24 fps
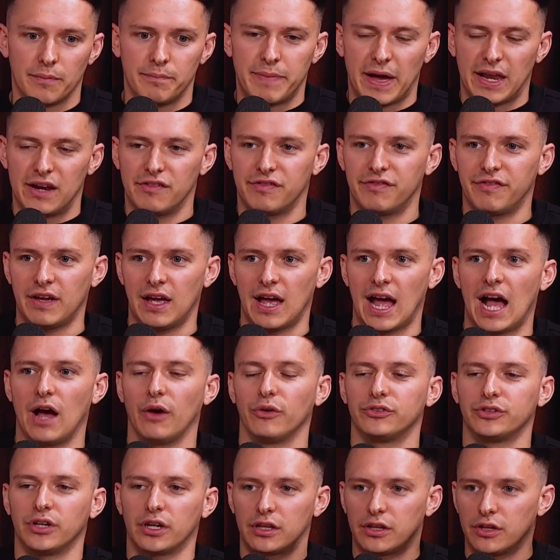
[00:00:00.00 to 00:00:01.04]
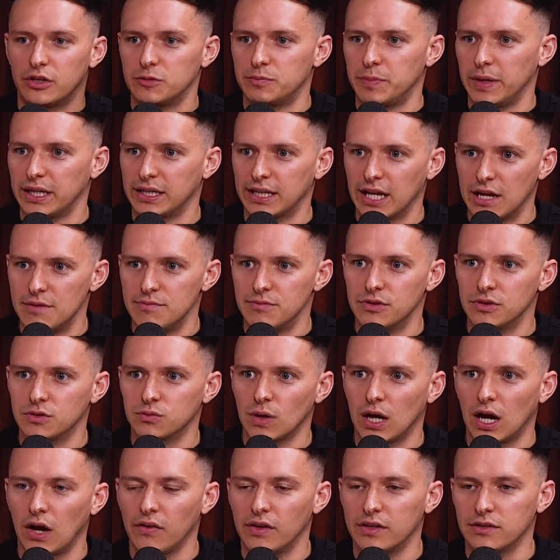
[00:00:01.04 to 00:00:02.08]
benefit outside of those big names as well.